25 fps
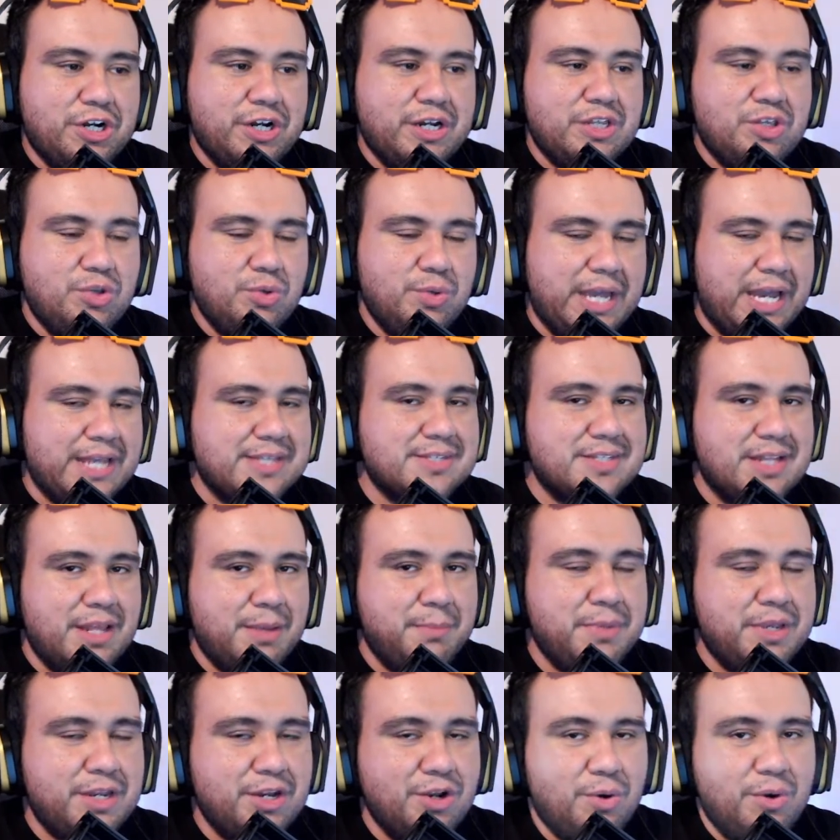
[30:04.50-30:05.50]
and you guys
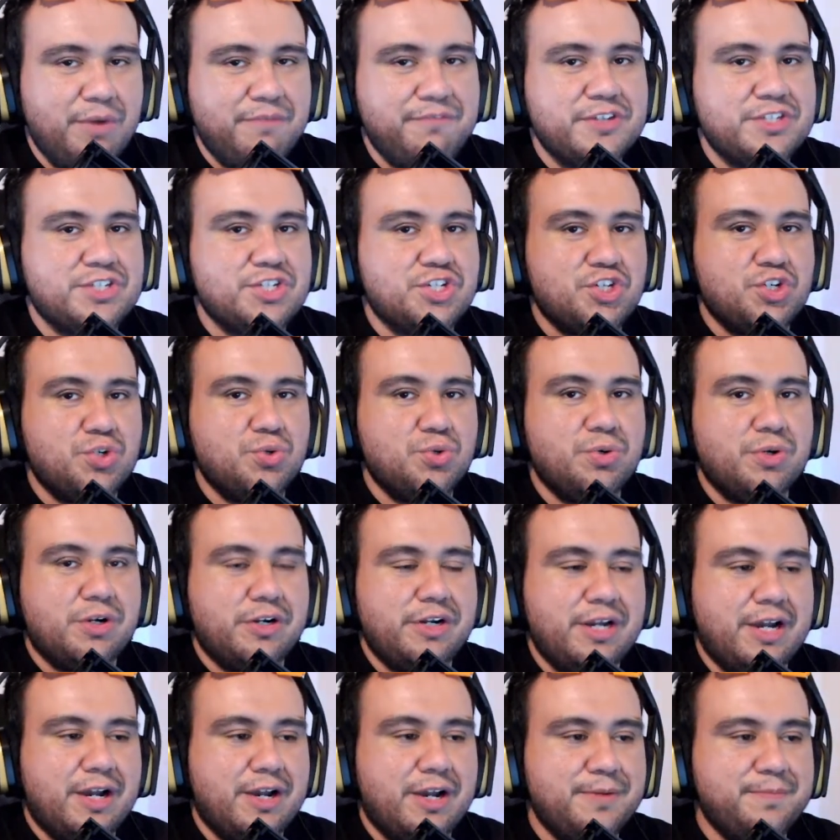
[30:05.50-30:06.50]
let me know if it's true or
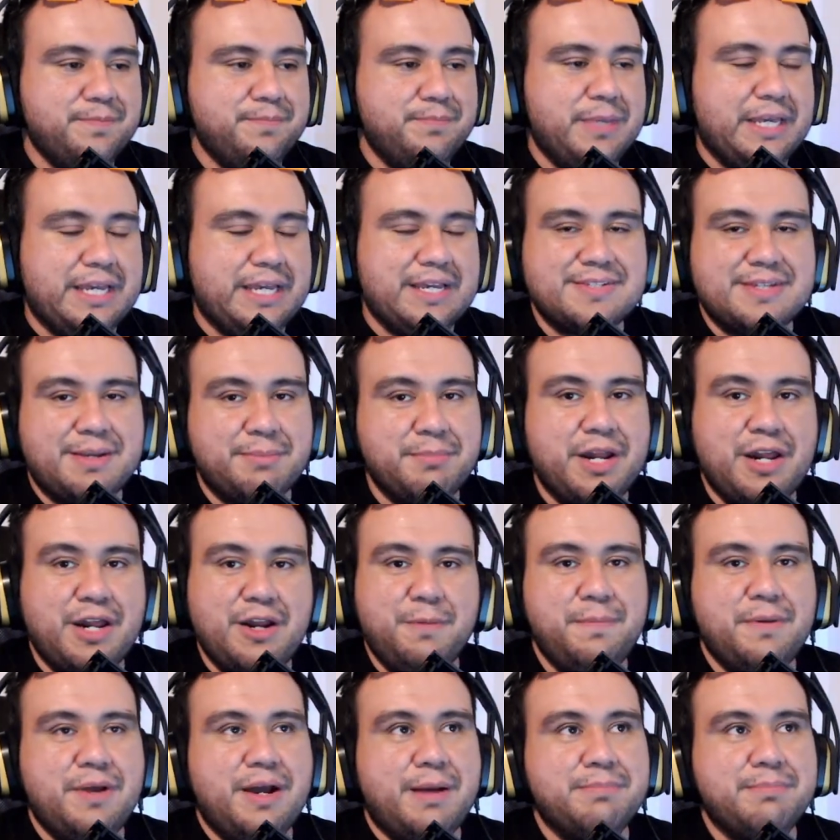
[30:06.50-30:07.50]
not, because I'm
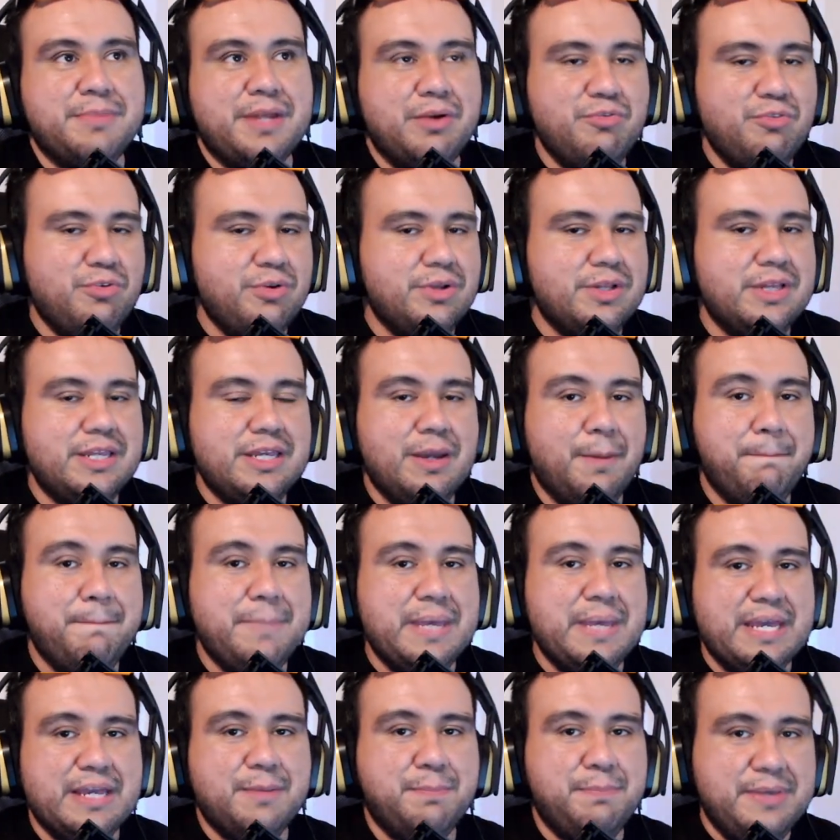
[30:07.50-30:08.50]
not really a
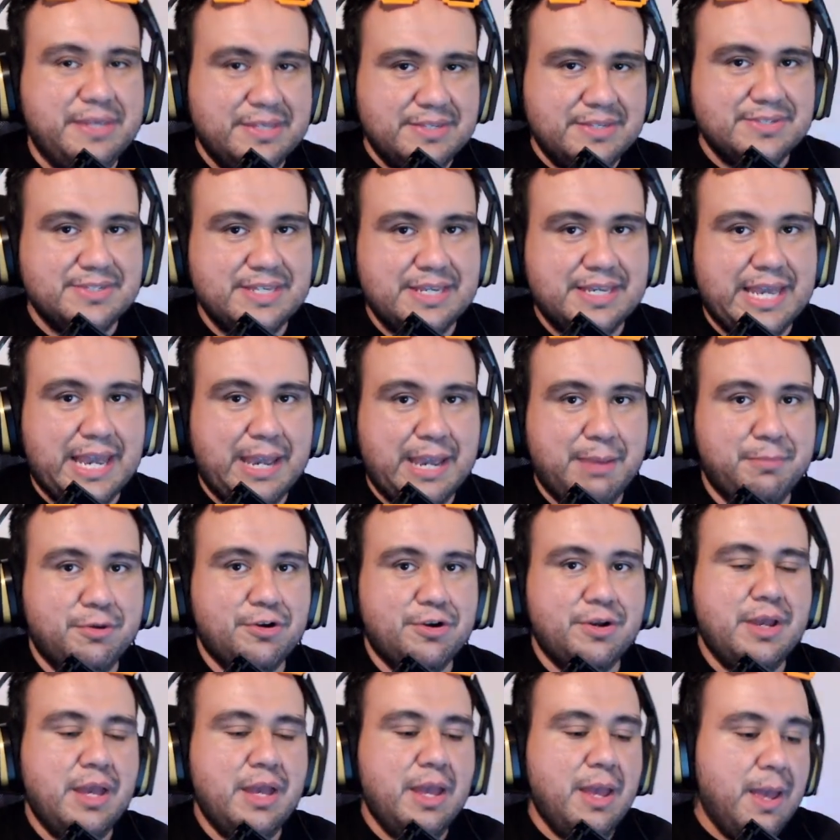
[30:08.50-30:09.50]
big PC
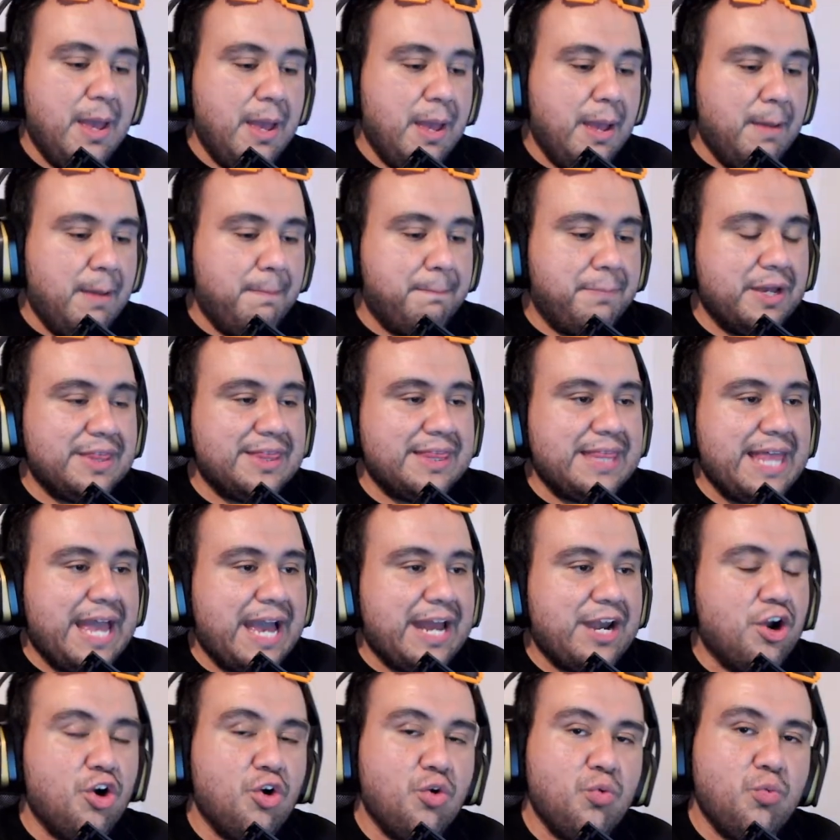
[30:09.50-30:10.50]
gamer, but
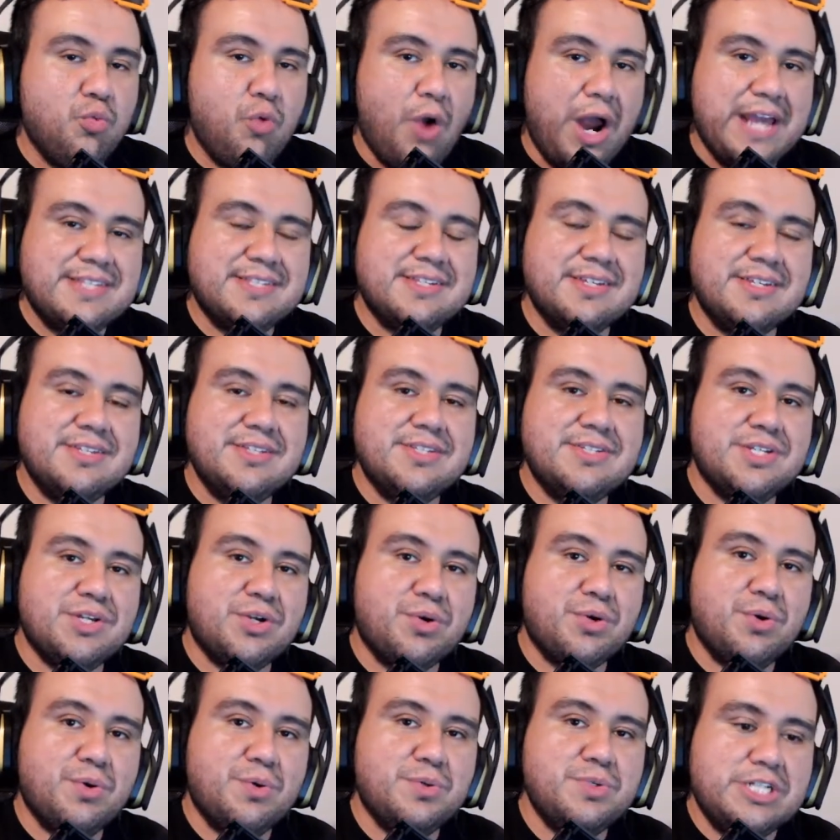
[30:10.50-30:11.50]
that Horizon
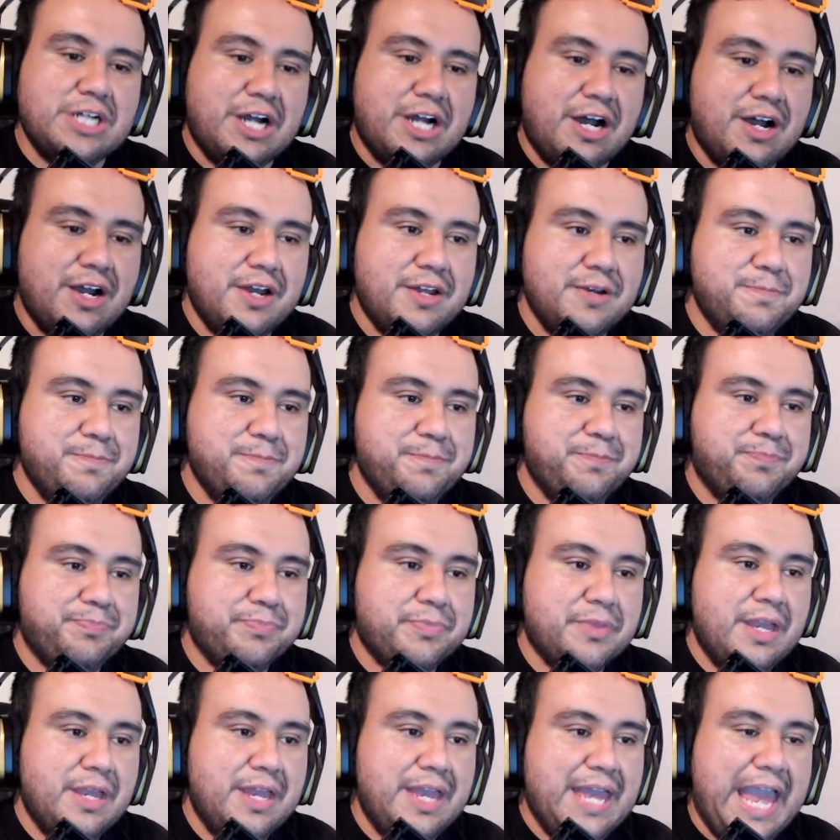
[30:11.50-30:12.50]
Zero Dawn
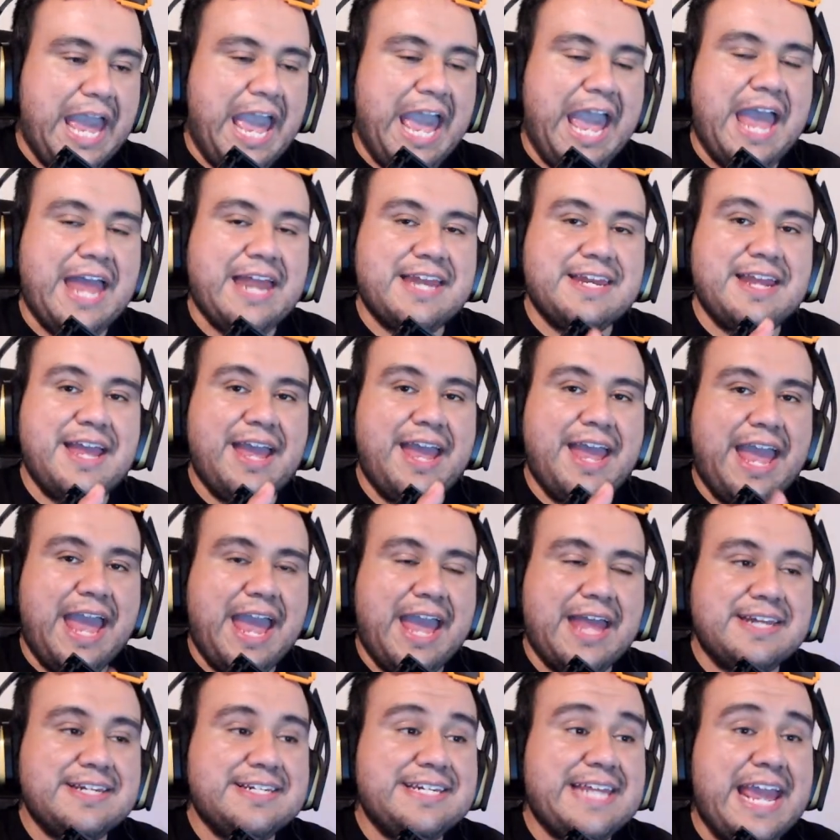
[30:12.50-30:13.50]
and
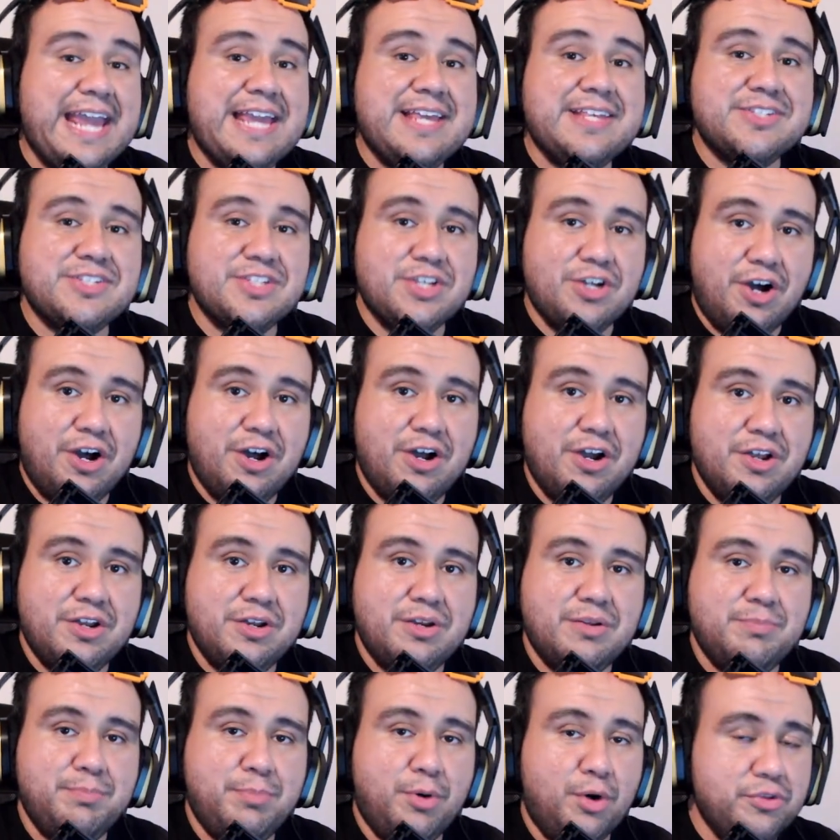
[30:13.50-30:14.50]
Days
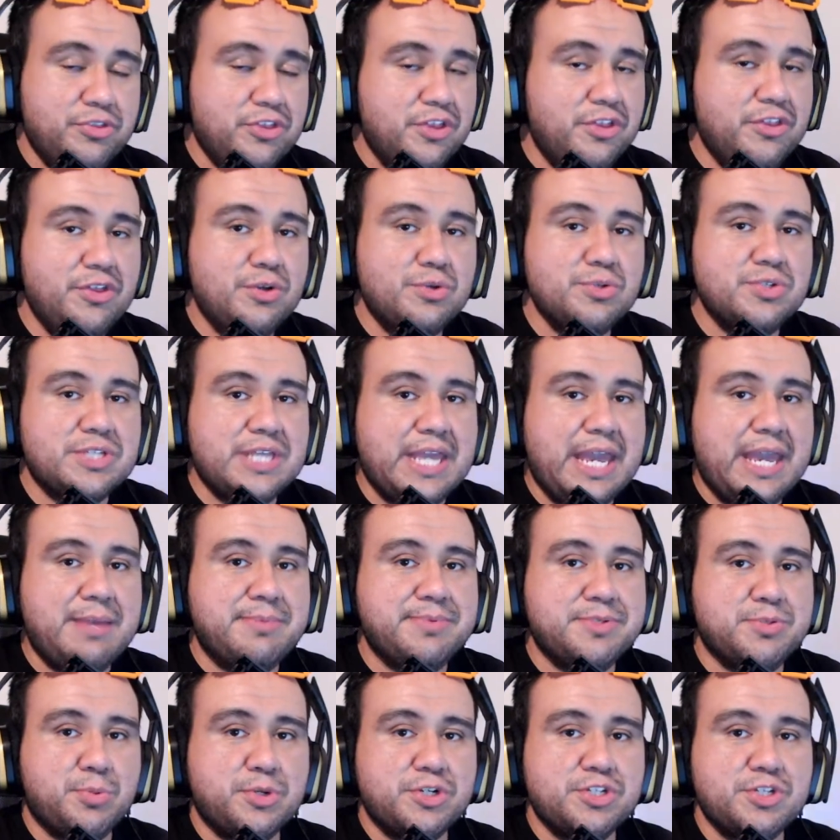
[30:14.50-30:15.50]
Gone, both of those
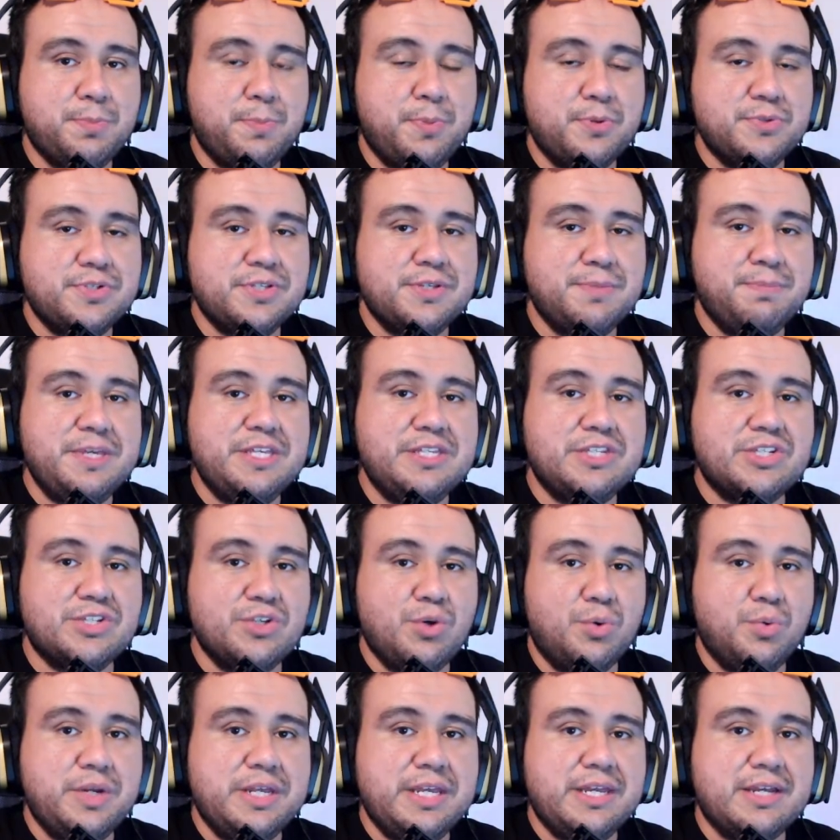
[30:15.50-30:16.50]
games were supposed to be
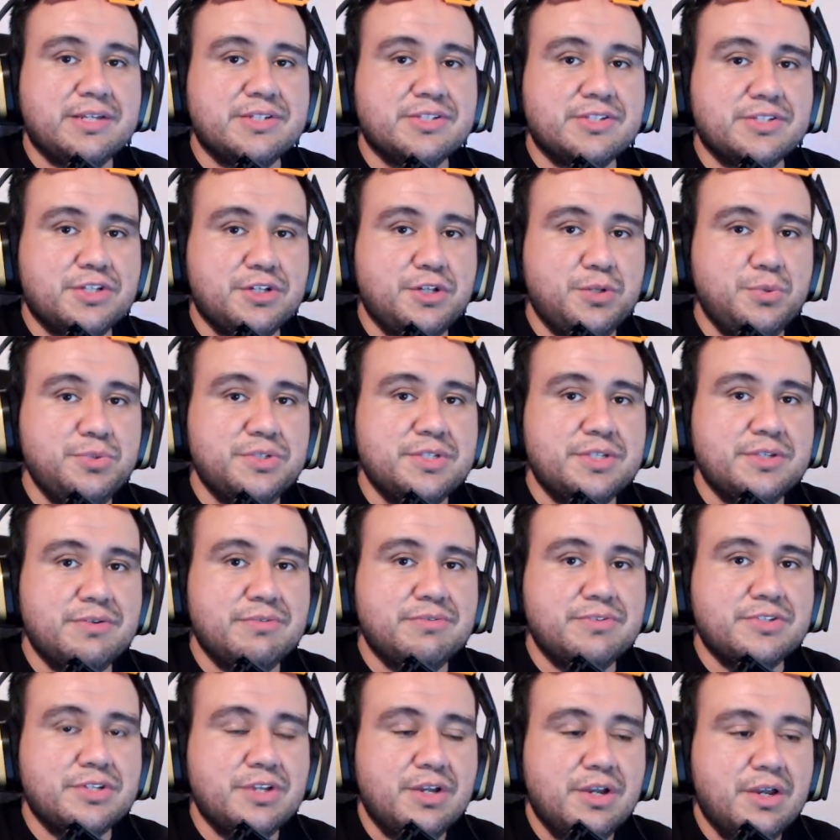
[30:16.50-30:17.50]
Sony
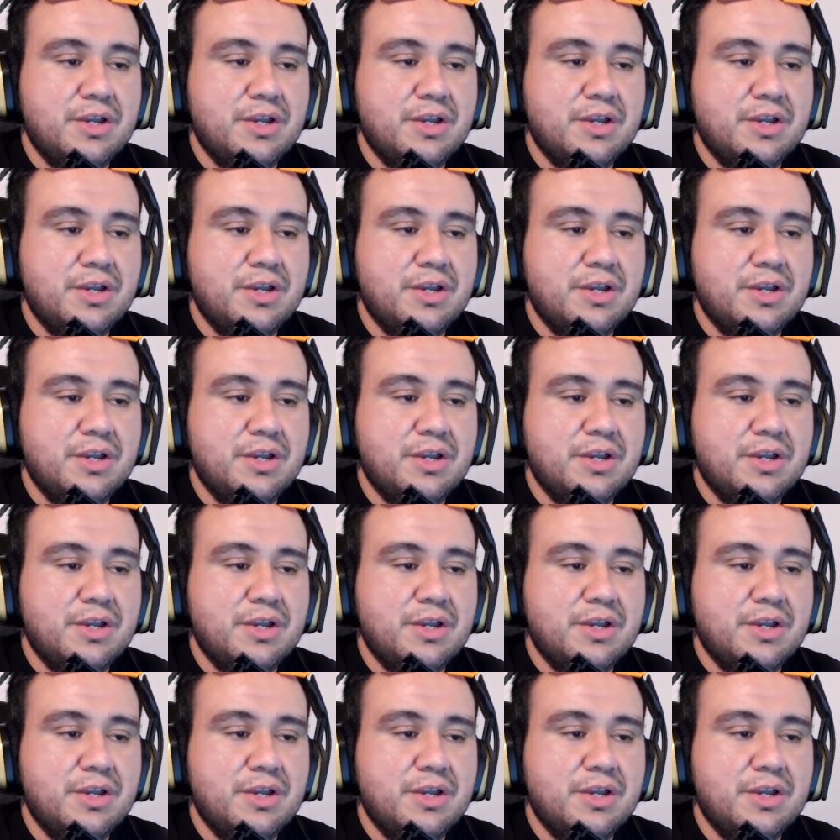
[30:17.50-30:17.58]
exclusives,